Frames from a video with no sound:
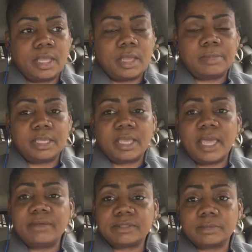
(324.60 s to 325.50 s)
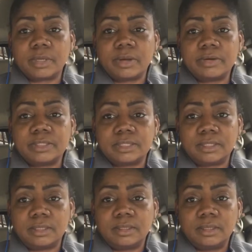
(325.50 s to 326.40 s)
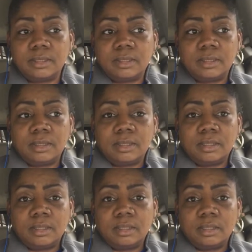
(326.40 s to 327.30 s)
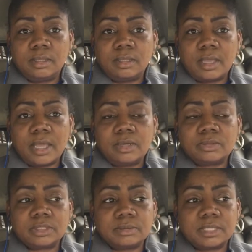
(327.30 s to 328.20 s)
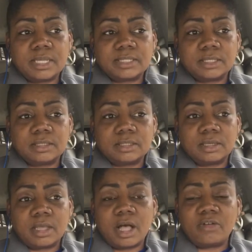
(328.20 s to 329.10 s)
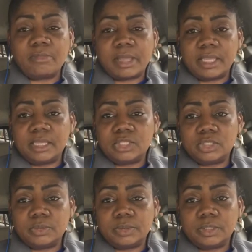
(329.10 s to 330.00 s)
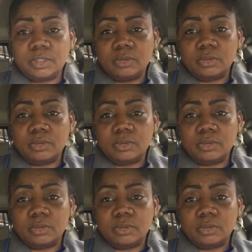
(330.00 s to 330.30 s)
mean, have some courtesy. I know sometimes a, a cough might hit you and you